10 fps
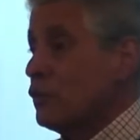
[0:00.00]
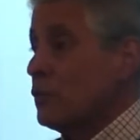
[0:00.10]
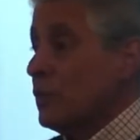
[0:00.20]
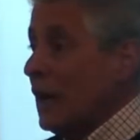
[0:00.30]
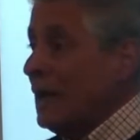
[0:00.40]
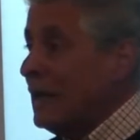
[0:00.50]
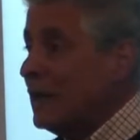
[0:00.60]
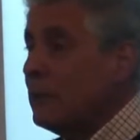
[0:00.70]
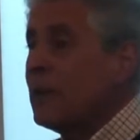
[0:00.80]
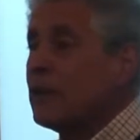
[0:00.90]
a
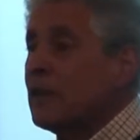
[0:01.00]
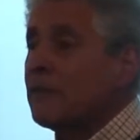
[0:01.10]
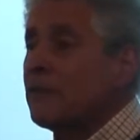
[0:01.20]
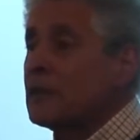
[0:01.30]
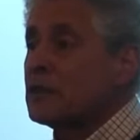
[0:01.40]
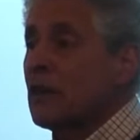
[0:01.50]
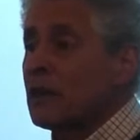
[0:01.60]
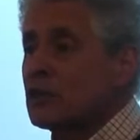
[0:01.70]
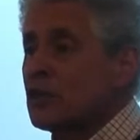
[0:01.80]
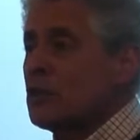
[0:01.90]
little bit of
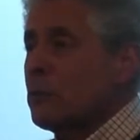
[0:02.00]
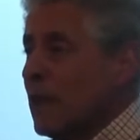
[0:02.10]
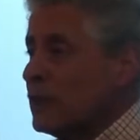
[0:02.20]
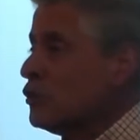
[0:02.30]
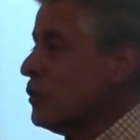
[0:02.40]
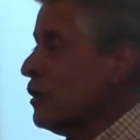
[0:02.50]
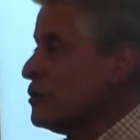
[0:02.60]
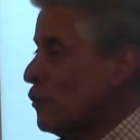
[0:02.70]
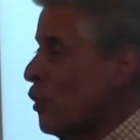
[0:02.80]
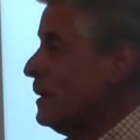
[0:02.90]
infrastructure to make sure
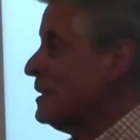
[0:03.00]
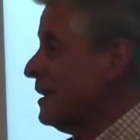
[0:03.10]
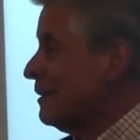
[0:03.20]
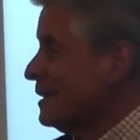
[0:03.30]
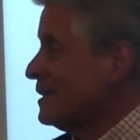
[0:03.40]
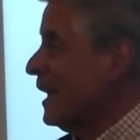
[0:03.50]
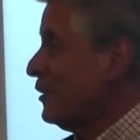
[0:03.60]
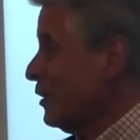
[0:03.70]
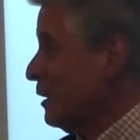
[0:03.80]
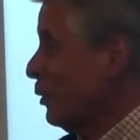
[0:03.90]
those raw materials
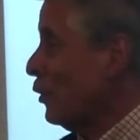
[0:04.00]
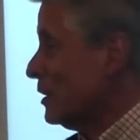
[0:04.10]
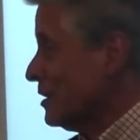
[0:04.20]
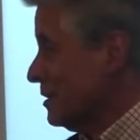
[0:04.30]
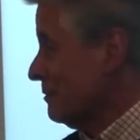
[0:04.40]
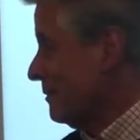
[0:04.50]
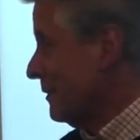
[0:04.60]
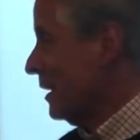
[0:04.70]
get to the ports